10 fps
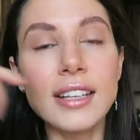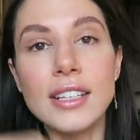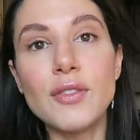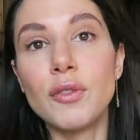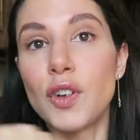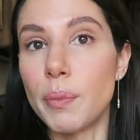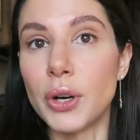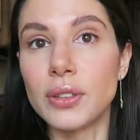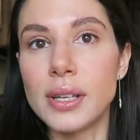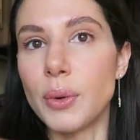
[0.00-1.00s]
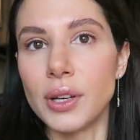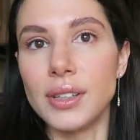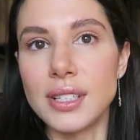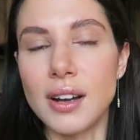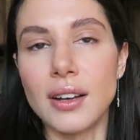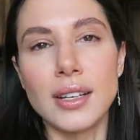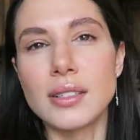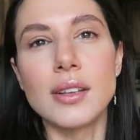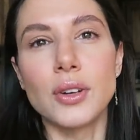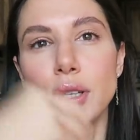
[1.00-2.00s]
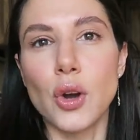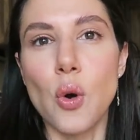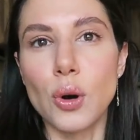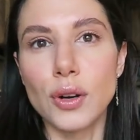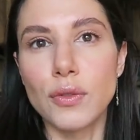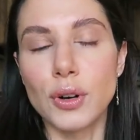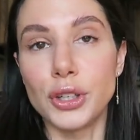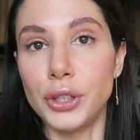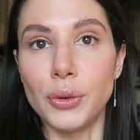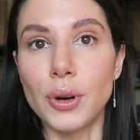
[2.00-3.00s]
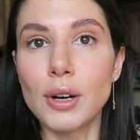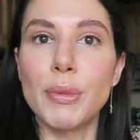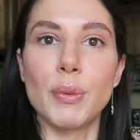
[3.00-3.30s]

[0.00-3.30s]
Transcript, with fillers: and even for Berkeley, Berkeley is not necessarily core for New York,